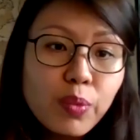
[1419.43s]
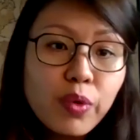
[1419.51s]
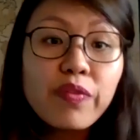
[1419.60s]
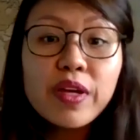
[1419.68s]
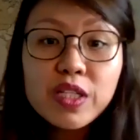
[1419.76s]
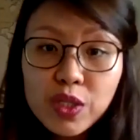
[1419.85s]

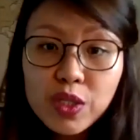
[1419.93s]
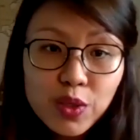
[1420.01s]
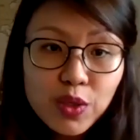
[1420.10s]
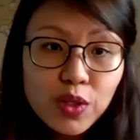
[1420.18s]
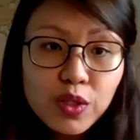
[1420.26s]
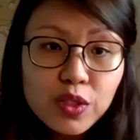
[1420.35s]

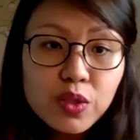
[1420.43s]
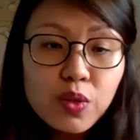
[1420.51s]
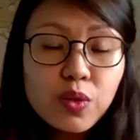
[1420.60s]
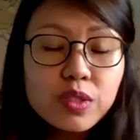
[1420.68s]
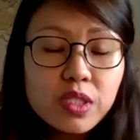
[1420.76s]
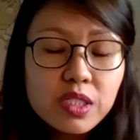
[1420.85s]
professionals
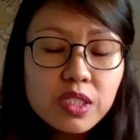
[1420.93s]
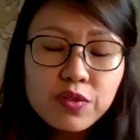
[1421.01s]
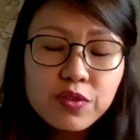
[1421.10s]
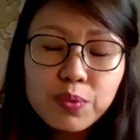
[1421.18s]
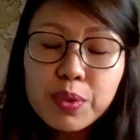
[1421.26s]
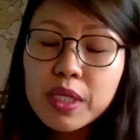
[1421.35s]
or
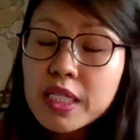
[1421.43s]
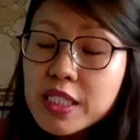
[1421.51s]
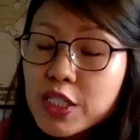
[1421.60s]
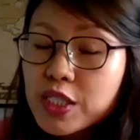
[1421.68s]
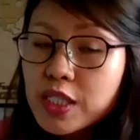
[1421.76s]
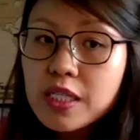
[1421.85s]
successful
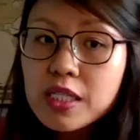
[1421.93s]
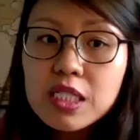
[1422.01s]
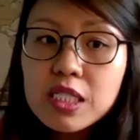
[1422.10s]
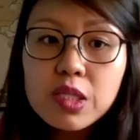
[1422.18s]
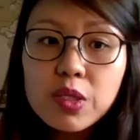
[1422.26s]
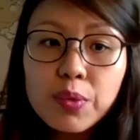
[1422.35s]

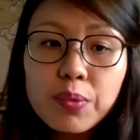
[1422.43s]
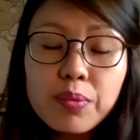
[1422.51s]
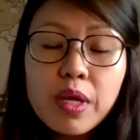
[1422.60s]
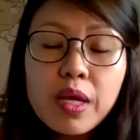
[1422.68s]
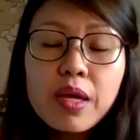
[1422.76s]
politicians, you know,